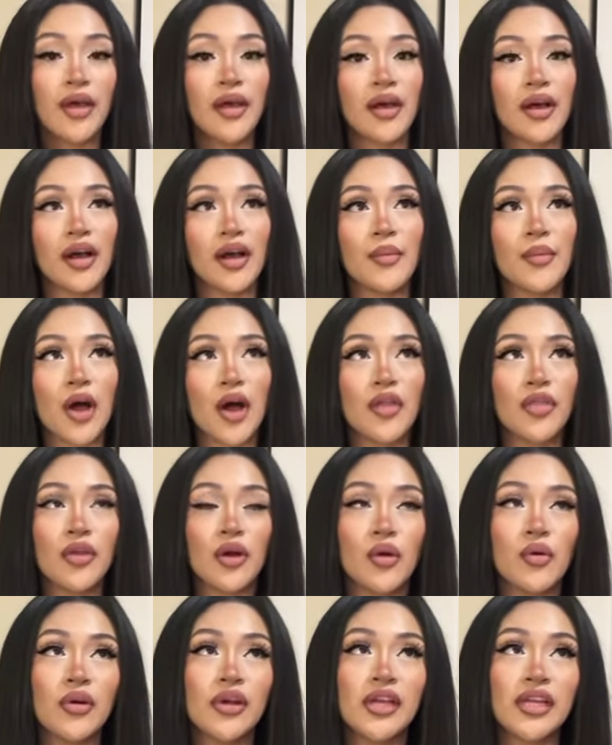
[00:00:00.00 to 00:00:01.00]

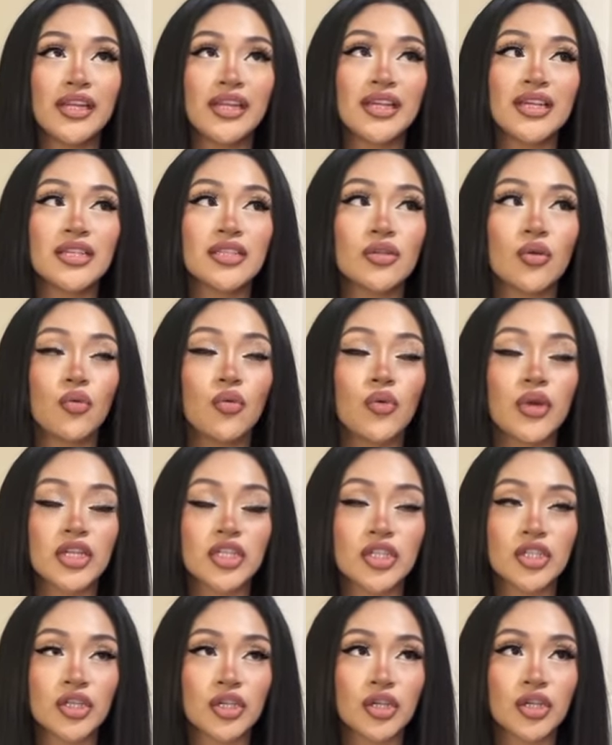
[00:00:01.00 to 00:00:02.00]
Although it is
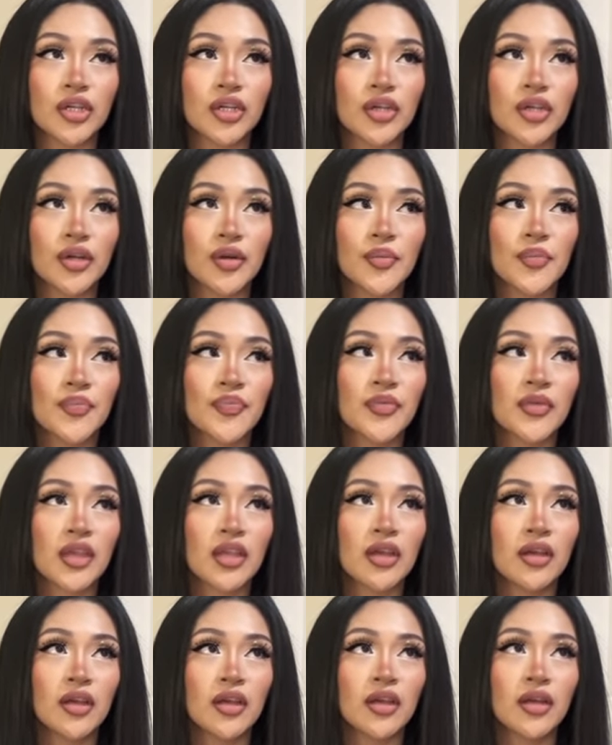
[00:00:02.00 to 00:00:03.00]
winter,
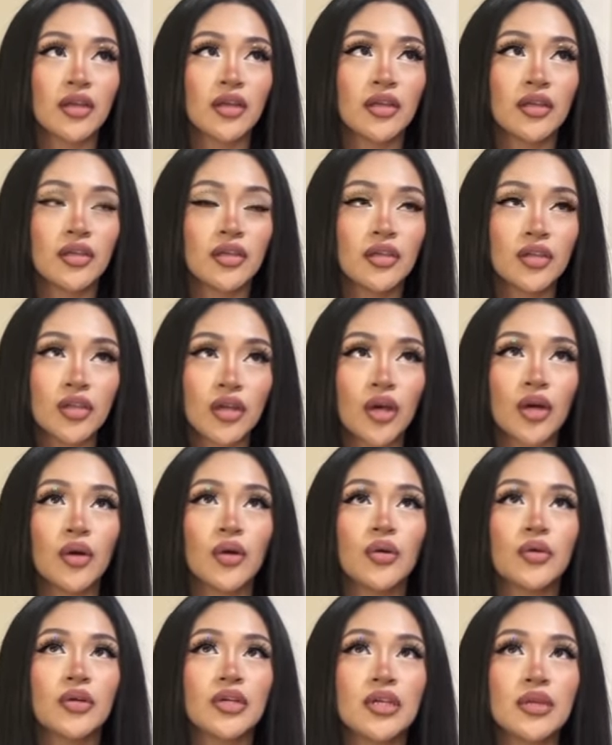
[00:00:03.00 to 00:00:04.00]
you
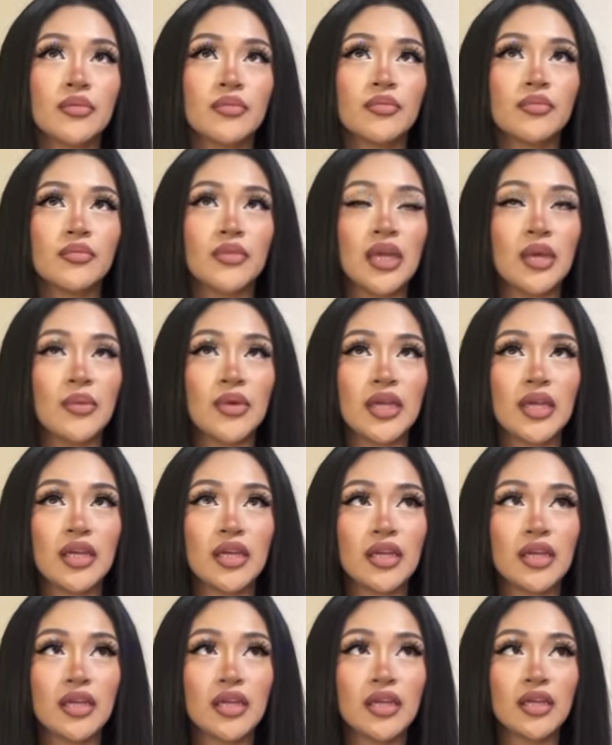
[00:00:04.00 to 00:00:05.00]
know,
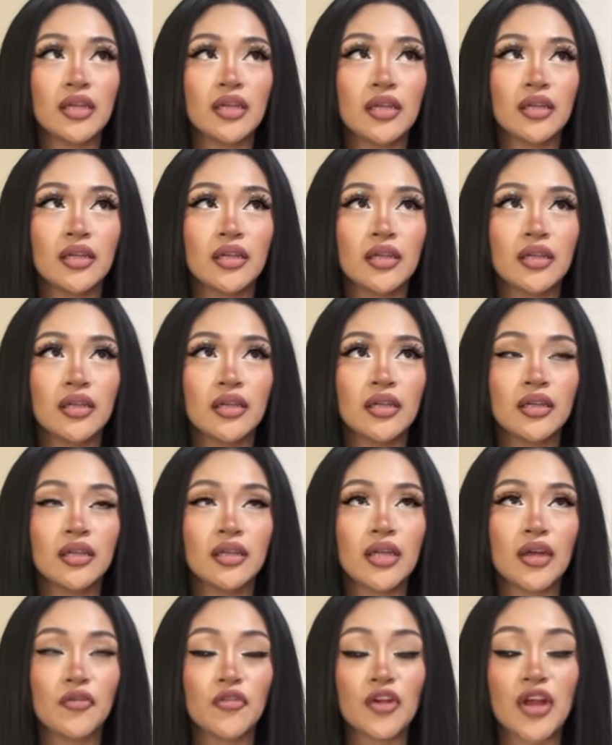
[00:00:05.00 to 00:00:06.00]
maybe
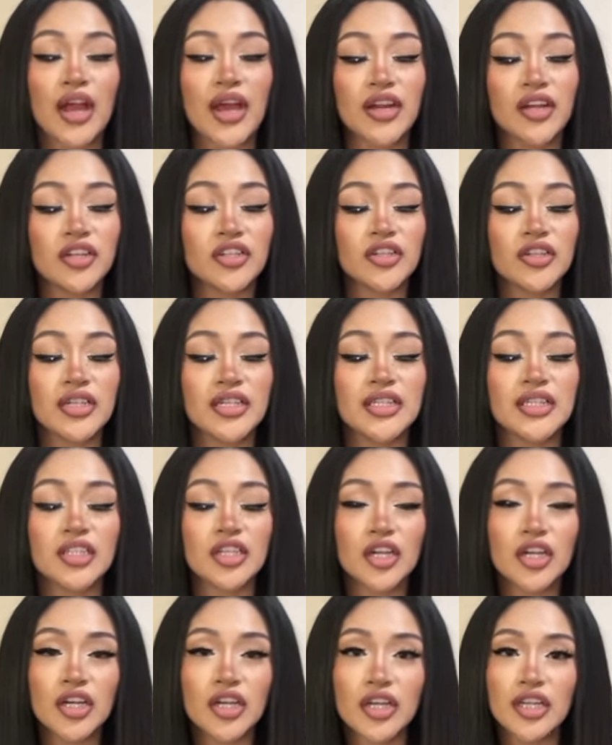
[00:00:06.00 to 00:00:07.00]
if your energy is
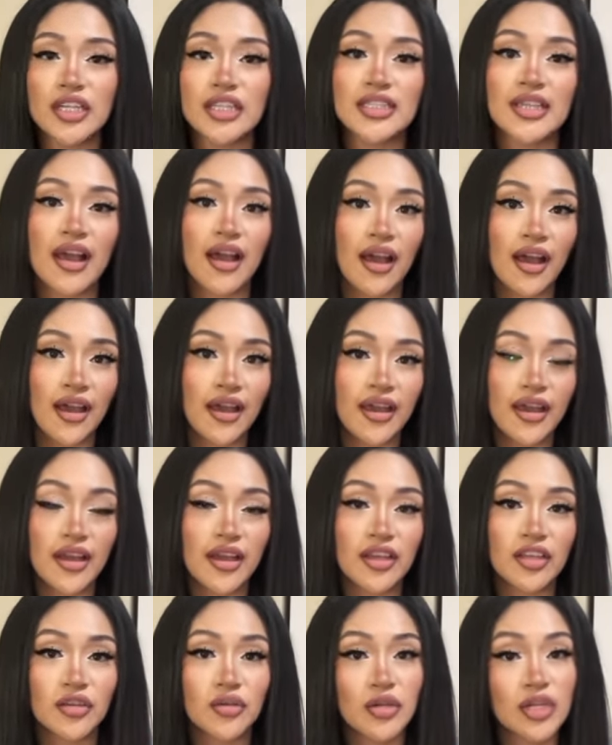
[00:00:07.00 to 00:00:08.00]
good, it's high,
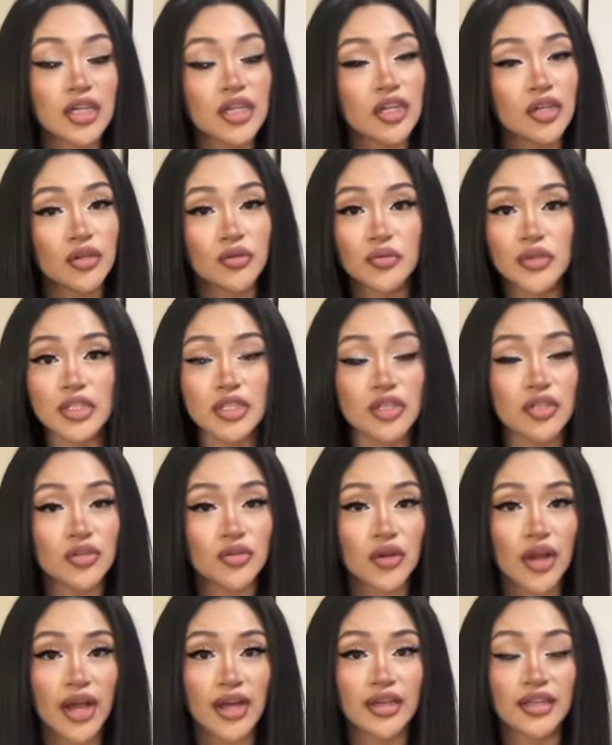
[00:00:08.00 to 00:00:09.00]
you can always
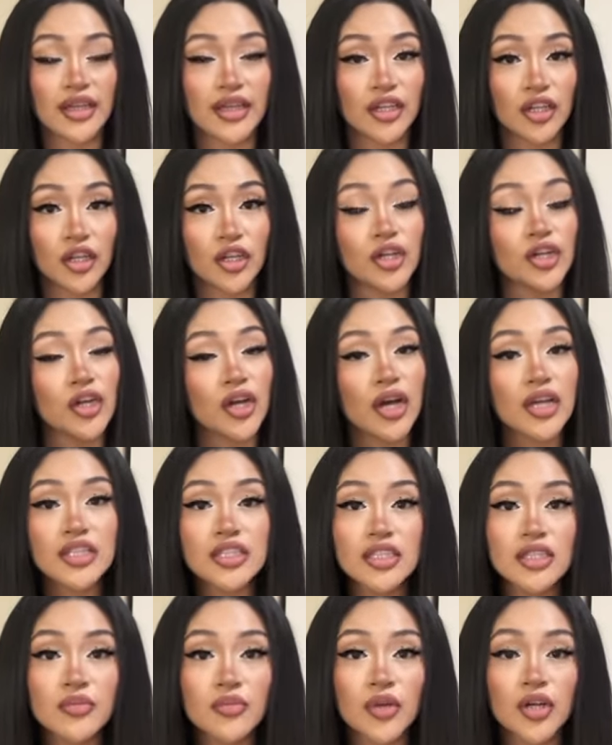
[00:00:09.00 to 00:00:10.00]
attract like a good
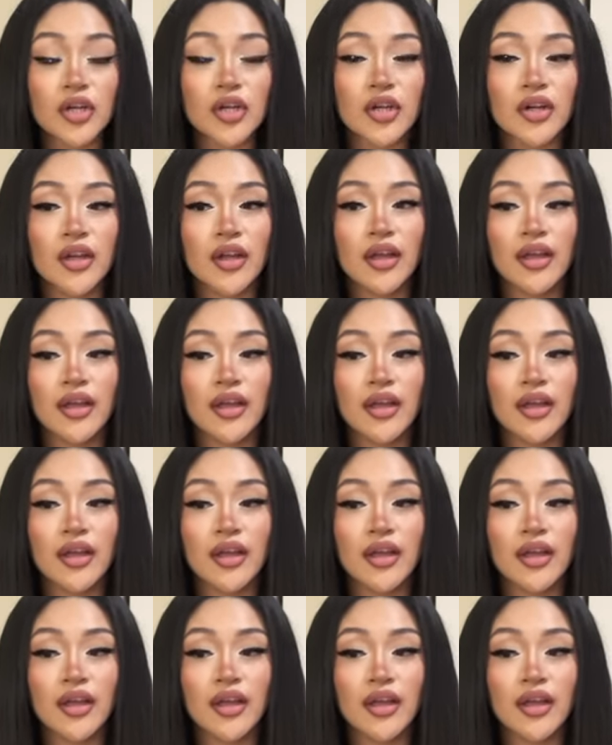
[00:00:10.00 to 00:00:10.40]
customer.